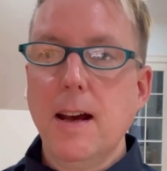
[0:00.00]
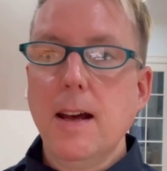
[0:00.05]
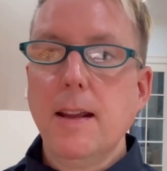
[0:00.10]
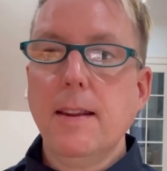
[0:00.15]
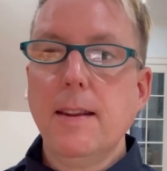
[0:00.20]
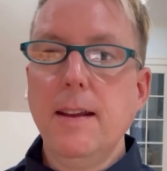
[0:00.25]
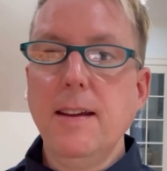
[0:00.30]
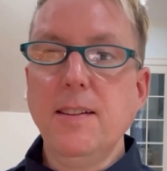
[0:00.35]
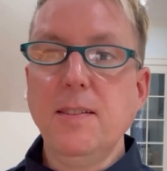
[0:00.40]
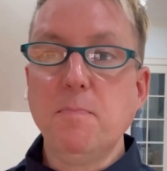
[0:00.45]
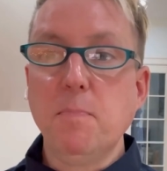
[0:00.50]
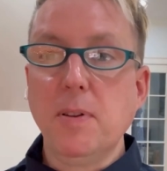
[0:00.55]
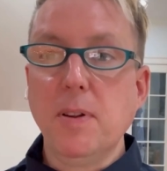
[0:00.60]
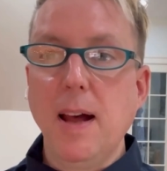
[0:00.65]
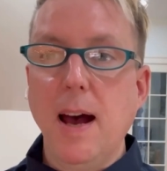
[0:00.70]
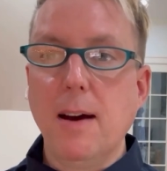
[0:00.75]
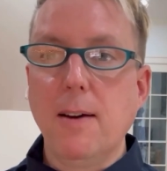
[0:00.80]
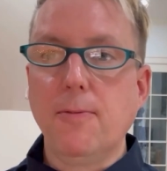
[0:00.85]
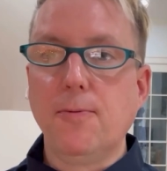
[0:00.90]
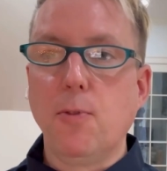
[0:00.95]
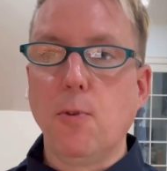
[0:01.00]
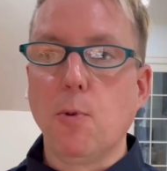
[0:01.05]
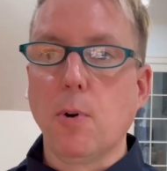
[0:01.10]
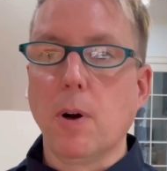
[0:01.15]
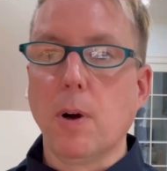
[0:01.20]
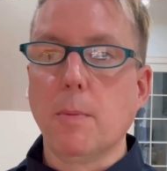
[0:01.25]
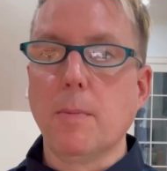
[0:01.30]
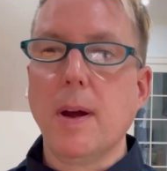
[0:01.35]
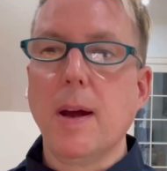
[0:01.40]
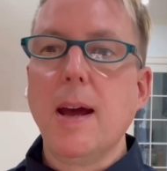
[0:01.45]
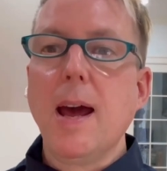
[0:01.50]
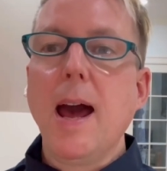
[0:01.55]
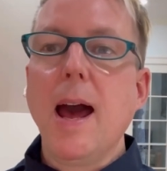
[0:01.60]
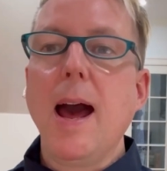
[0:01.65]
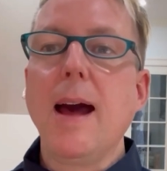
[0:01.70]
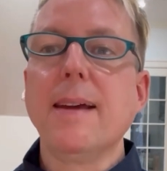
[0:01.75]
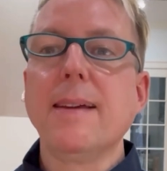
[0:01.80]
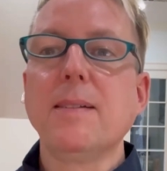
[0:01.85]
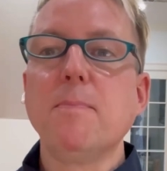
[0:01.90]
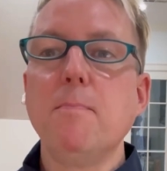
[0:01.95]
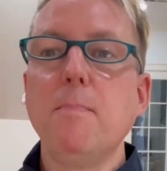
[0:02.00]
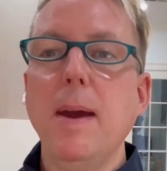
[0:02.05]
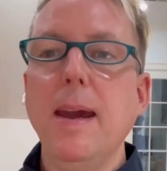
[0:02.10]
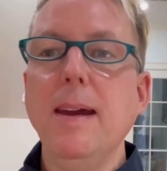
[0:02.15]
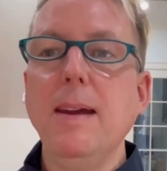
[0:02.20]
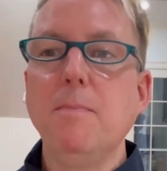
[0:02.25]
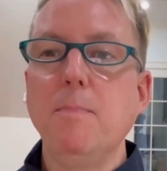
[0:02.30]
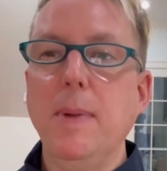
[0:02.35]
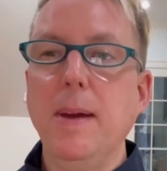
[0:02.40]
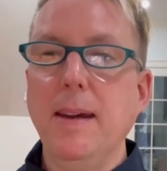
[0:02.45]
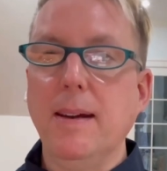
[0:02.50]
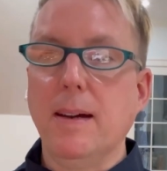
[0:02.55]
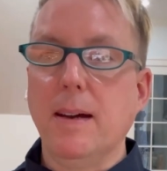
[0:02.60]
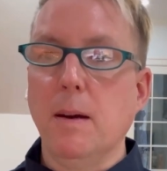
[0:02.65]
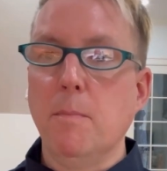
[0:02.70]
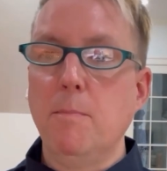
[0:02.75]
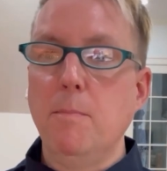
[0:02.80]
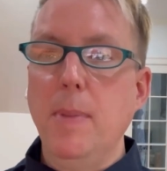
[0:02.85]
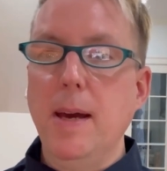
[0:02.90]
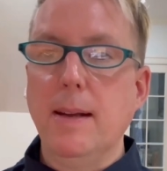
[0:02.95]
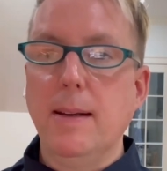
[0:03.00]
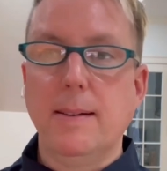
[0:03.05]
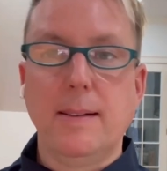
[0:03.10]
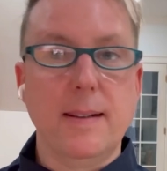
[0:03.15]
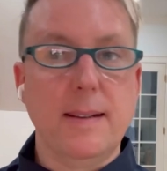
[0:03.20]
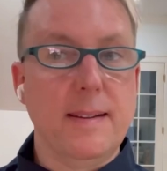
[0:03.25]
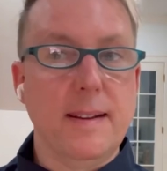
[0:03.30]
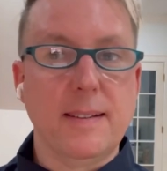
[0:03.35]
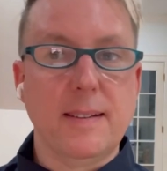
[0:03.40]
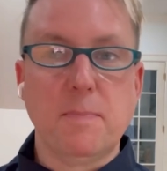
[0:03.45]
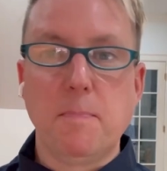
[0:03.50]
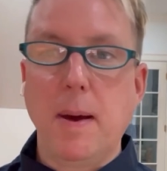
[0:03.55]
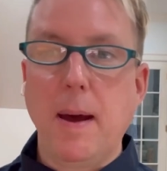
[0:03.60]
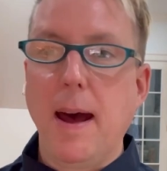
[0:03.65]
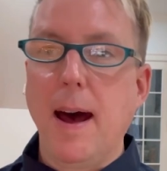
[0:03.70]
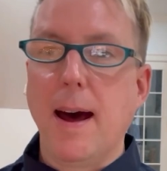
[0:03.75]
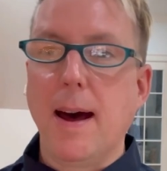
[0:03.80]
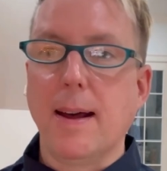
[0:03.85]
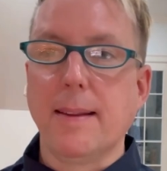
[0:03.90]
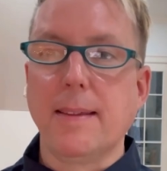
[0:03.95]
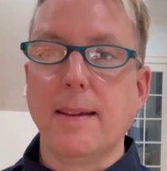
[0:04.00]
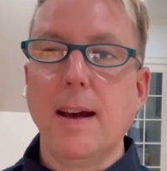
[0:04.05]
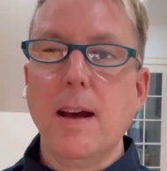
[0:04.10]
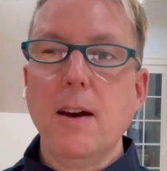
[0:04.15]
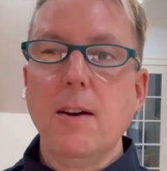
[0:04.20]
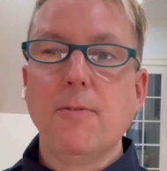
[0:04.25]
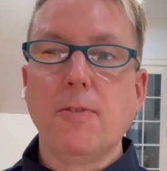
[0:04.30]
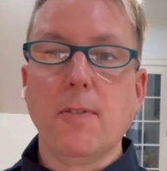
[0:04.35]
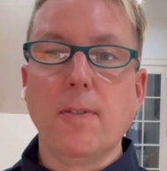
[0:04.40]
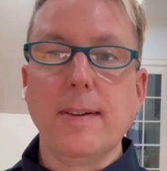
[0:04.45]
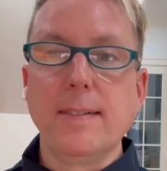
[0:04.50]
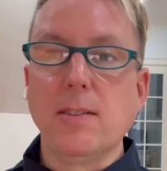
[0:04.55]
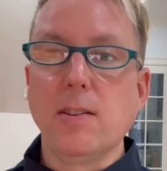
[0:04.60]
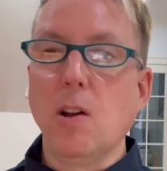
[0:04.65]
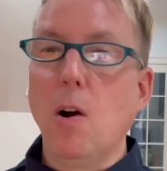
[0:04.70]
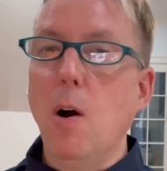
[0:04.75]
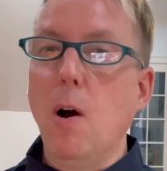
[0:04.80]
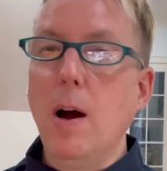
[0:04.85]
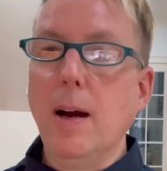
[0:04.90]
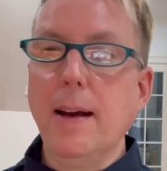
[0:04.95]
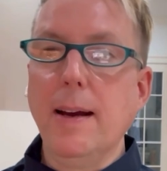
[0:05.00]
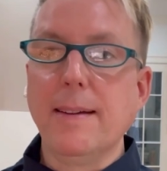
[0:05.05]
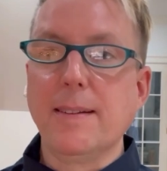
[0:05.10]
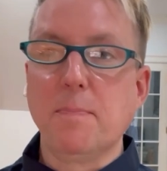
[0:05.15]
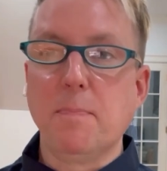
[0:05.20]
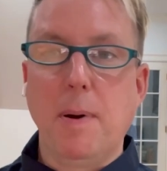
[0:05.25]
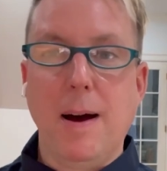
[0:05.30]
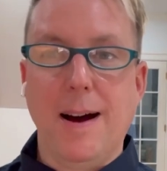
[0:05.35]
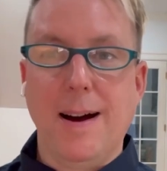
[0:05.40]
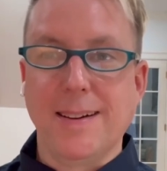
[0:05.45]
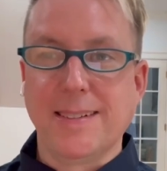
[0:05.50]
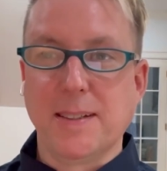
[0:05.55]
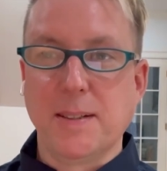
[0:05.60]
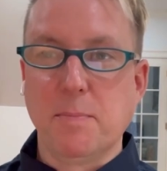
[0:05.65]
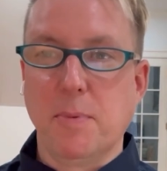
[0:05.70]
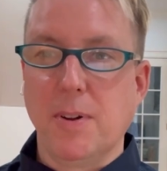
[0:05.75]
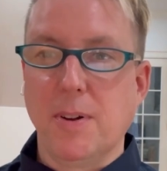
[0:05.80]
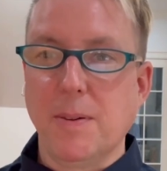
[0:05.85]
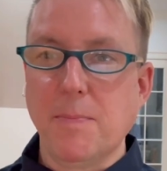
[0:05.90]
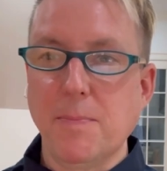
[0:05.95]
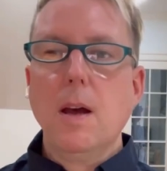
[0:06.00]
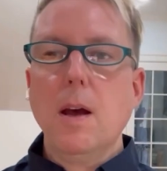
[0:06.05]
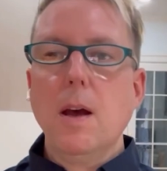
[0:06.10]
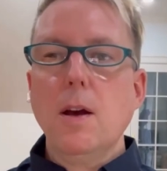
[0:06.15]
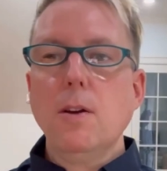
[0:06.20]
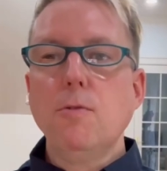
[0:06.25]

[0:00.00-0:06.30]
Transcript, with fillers: This platform has made me commit to this path for as long as possible.